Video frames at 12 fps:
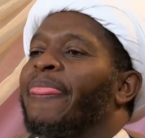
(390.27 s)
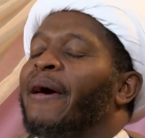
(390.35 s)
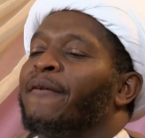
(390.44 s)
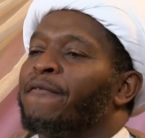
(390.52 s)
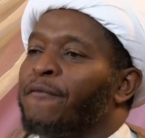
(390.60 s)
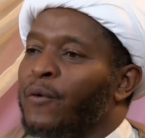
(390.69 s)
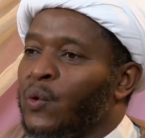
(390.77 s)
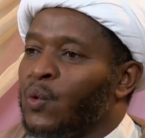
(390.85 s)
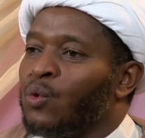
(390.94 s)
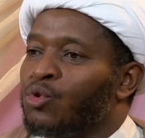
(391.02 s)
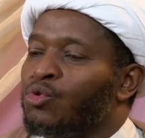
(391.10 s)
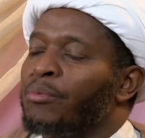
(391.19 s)
and for
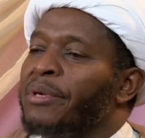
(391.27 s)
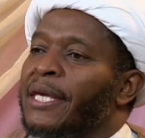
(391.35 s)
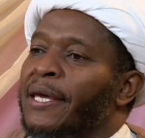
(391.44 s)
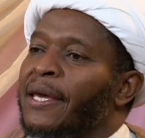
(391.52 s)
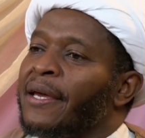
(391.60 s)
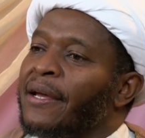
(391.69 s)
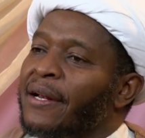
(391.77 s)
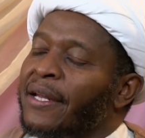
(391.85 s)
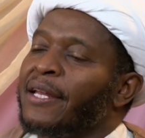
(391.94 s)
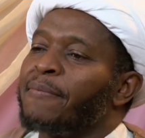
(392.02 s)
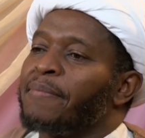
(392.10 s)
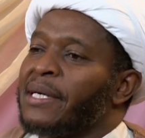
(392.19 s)
you to be a
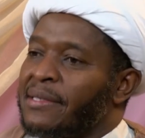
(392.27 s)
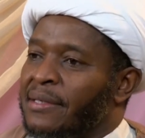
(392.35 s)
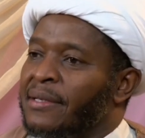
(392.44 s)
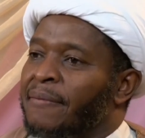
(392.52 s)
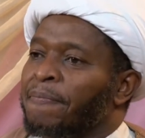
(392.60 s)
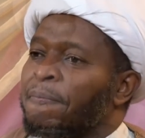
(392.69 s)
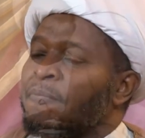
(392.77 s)
clean person,